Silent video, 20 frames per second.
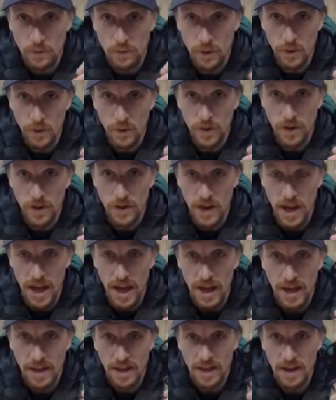ruin your
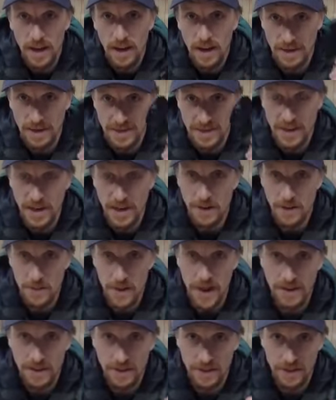day. It'll like send you
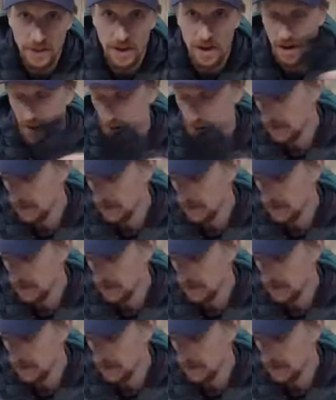back to the car.